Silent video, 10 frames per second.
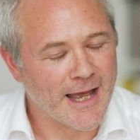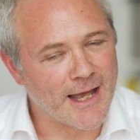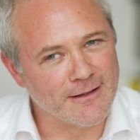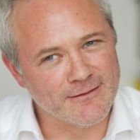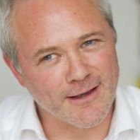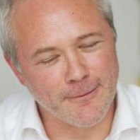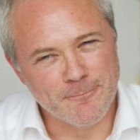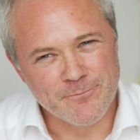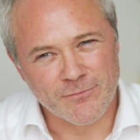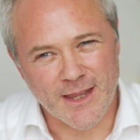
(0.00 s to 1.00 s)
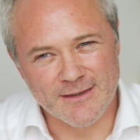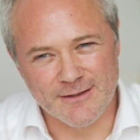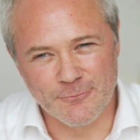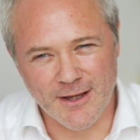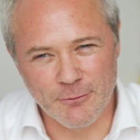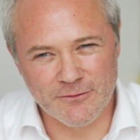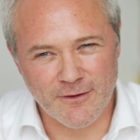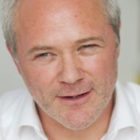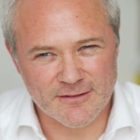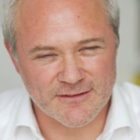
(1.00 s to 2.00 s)
And it was
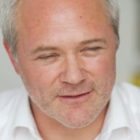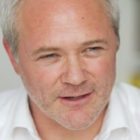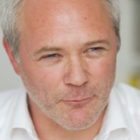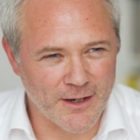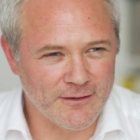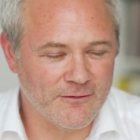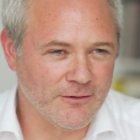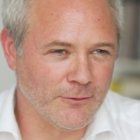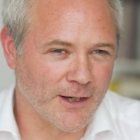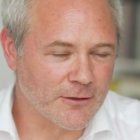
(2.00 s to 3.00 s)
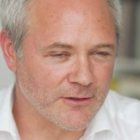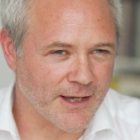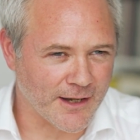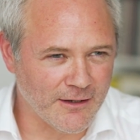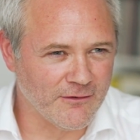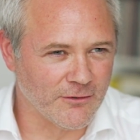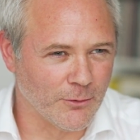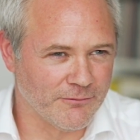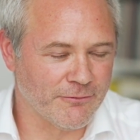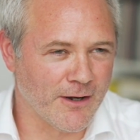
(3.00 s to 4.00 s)
very interesting because I couldn't get
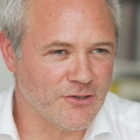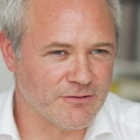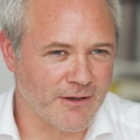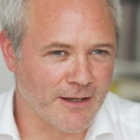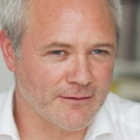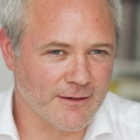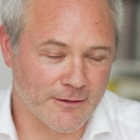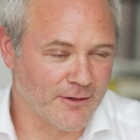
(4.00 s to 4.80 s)
into a fringe event. I